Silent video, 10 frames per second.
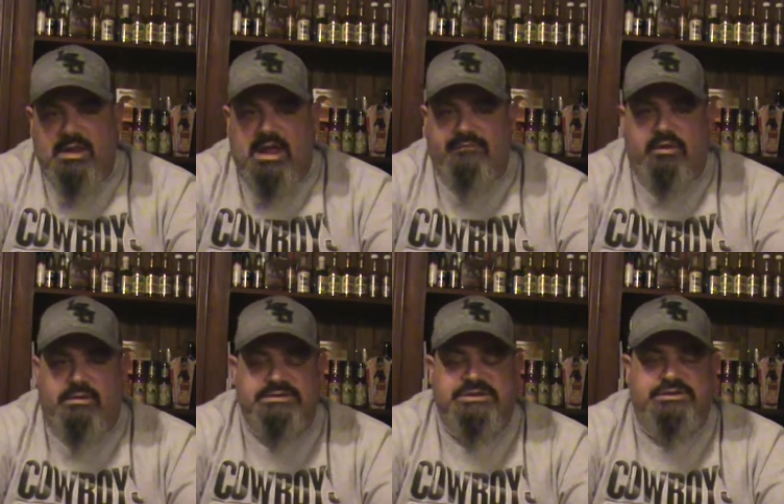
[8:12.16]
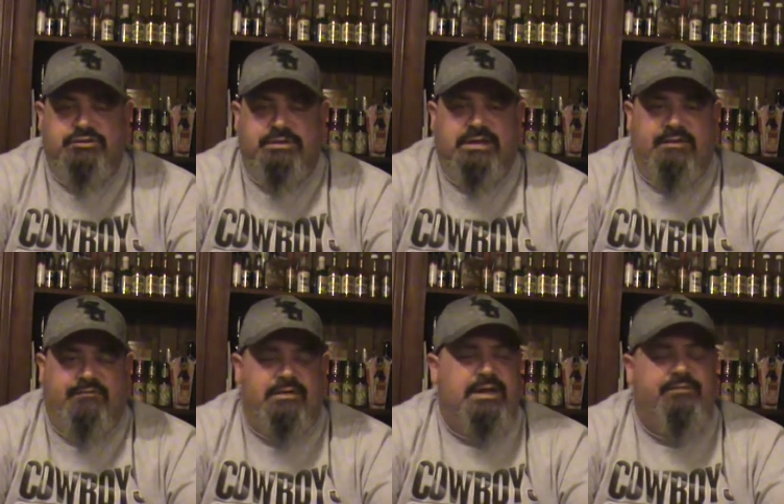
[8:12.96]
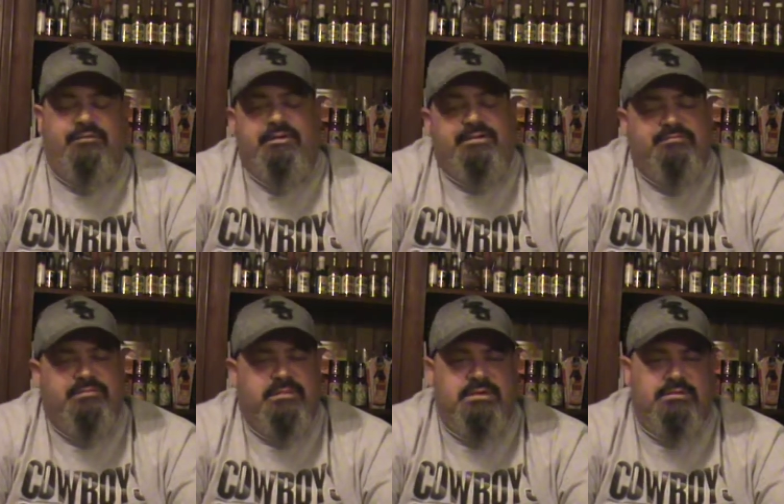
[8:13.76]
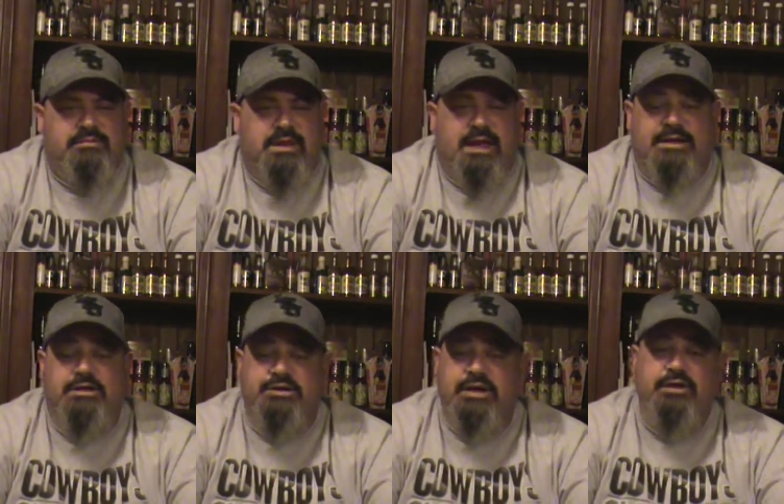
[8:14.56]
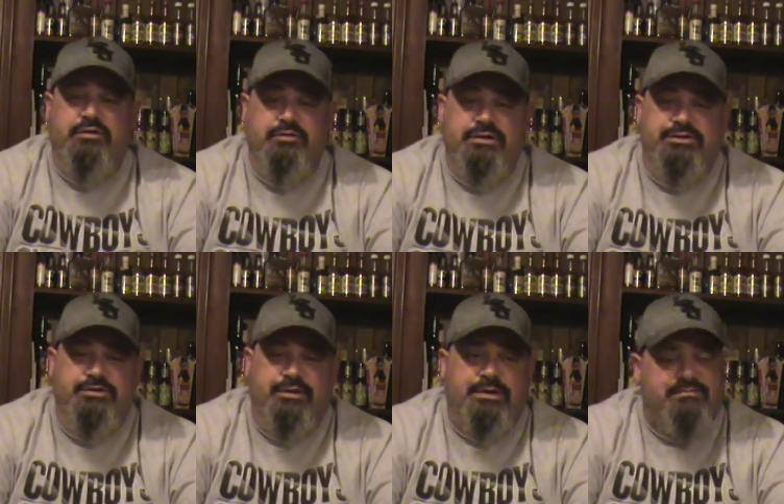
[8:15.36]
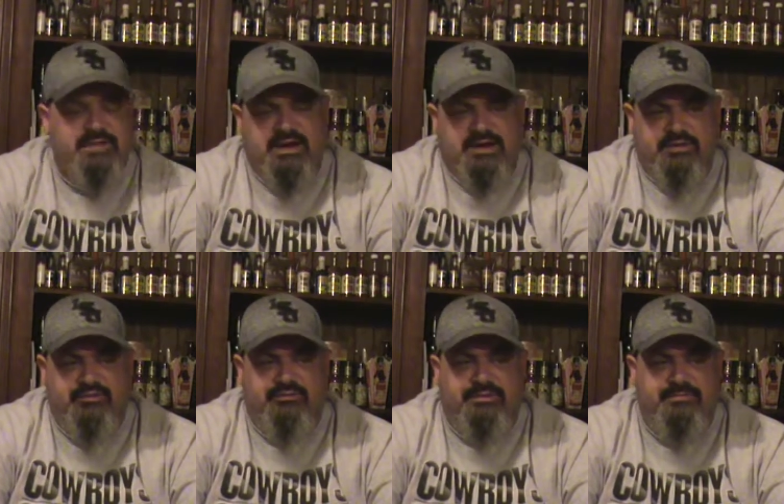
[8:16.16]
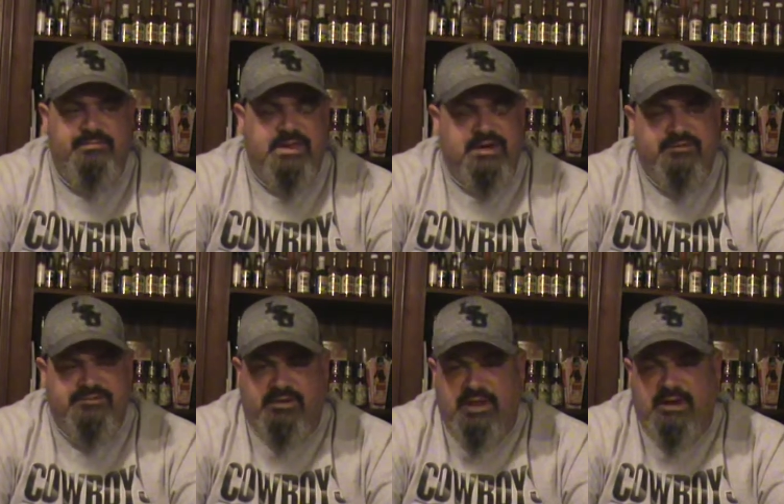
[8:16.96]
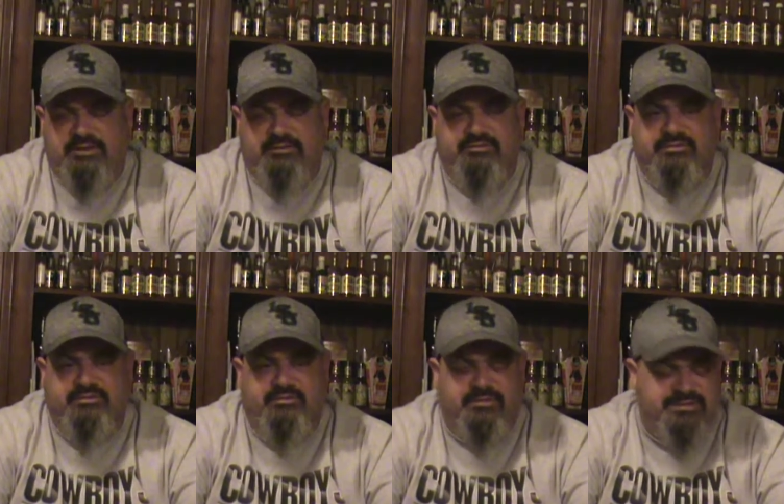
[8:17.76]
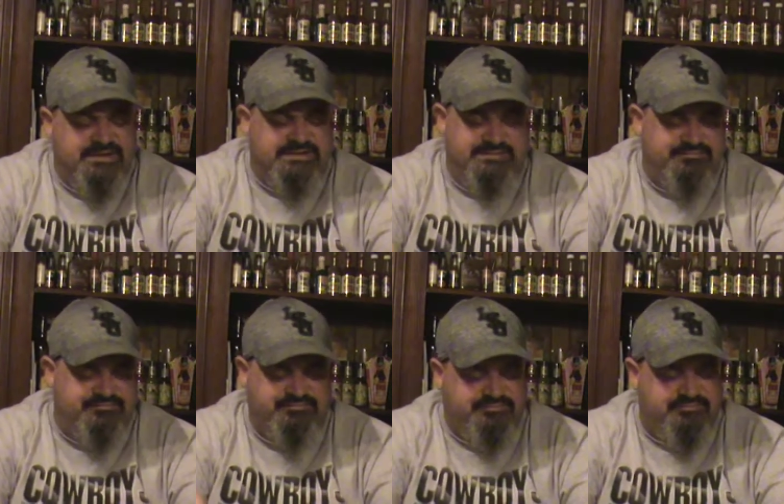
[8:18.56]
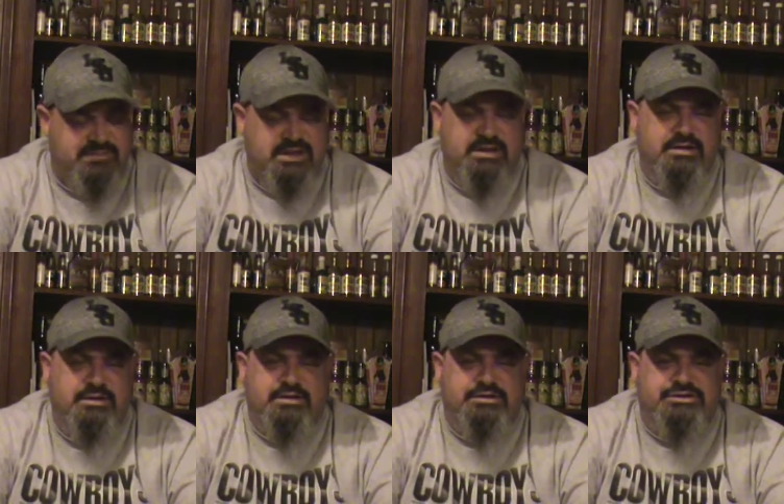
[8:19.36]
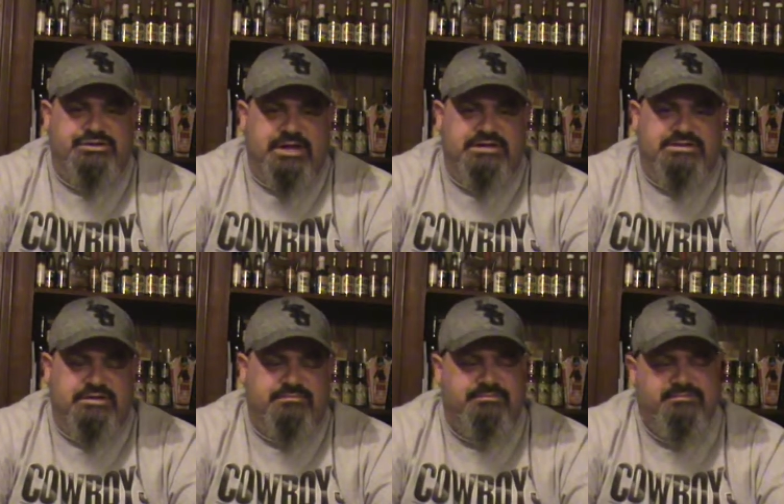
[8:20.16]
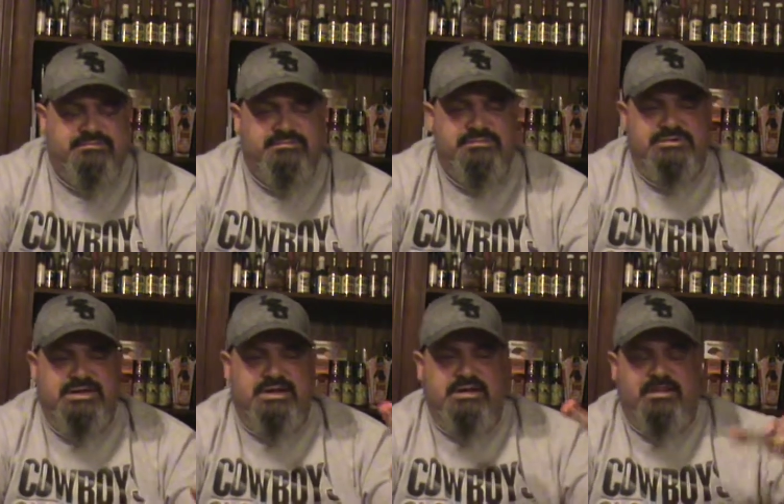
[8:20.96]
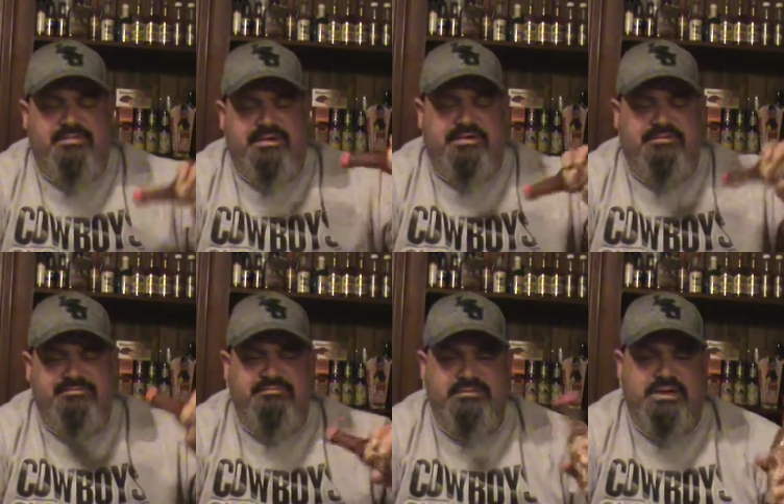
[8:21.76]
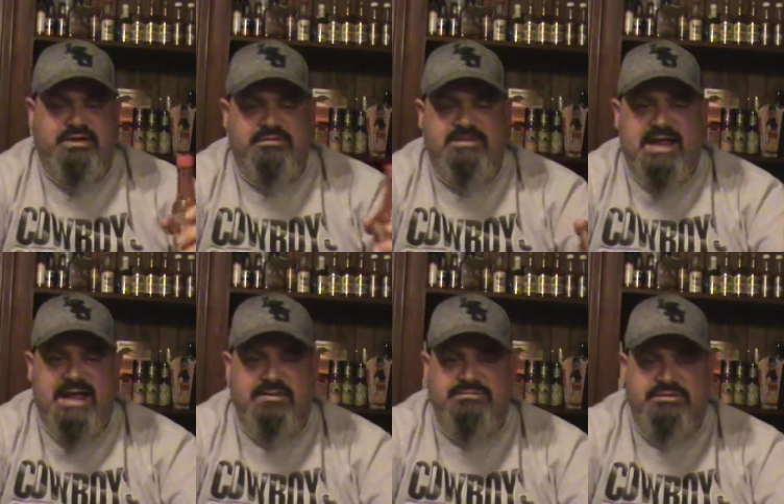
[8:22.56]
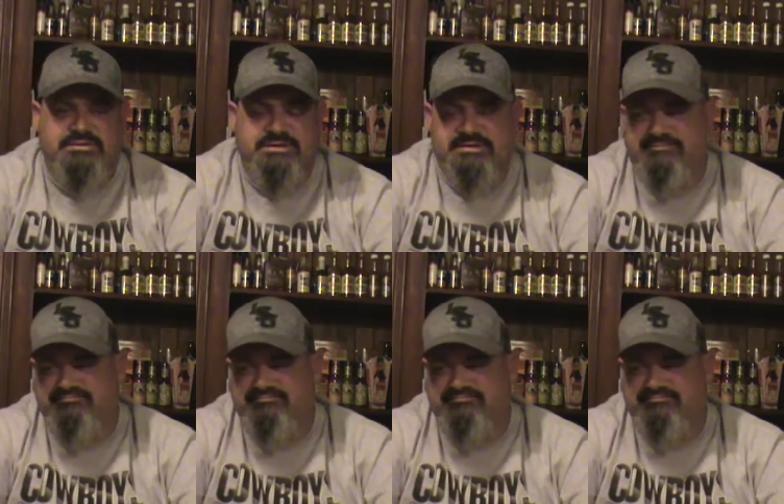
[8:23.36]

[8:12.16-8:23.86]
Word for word: I've always enjoyed that flavor, and I continue to enjoy it, and I use it, and there's a lot of uses for it. You shake some, shake a couple of you know dabs onto a